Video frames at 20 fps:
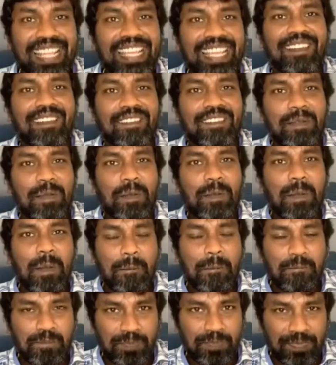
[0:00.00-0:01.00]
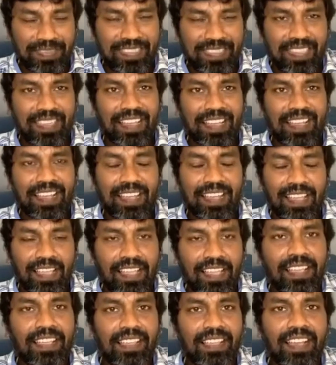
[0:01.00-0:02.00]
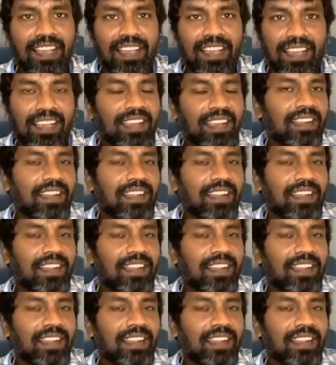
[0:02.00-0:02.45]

their disturbing thought, and now we've given